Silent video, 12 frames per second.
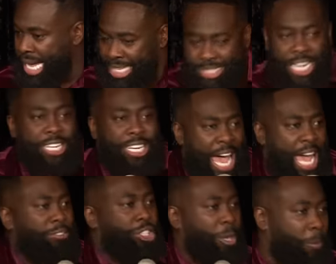I said,
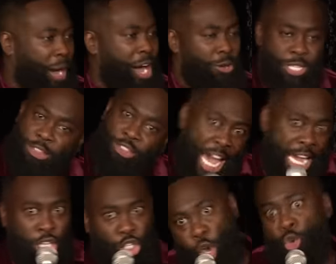Dave Chappelle. He said,
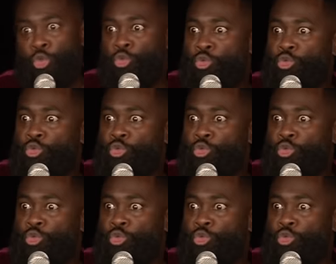thank you.